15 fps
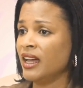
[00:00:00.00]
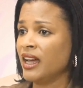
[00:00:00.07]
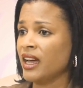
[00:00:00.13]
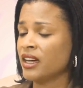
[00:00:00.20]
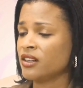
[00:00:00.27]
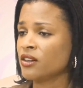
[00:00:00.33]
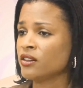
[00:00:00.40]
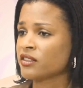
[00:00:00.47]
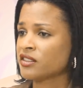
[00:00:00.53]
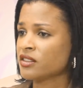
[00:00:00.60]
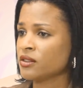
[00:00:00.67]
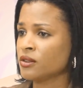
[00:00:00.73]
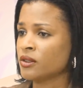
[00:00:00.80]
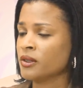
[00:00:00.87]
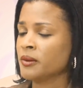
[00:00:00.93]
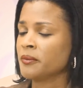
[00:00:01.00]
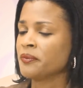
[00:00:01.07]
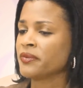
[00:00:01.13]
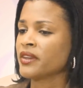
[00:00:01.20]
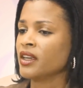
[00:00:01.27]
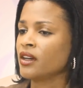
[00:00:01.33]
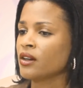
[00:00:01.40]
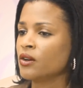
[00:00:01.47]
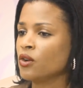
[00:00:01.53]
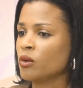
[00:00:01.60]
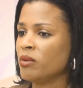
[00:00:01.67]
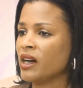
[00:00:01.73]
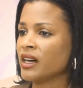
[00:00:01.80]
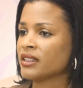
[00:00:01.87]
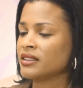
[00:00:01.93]
And also go
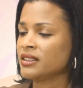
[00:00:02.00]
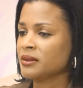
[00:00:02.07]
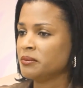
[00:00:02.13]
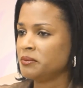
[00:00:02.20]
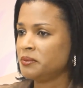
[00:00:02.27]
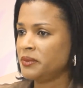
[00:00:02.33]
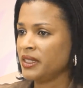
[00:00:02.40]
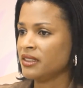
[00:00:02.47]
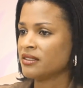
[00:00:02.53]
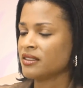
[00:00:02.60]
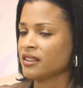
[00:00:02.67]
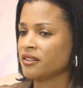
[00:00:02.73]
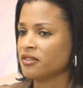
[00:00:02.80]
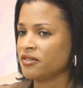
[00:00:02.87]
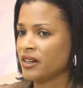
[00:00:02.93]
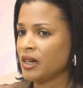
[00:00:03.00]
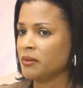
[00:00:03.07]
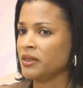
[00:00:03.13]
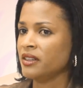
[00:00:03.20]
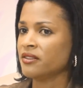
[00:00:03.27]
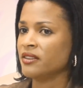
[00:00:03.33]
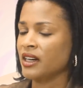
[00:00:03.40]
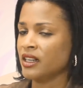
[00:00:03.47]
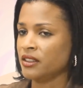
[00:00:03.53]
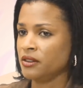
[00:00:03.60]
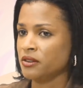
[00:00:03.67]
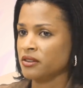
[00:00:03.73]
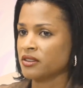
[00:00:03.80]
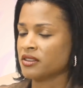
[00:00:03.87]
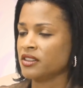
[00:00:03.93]
back to basic family
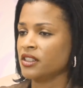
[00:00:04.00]
values.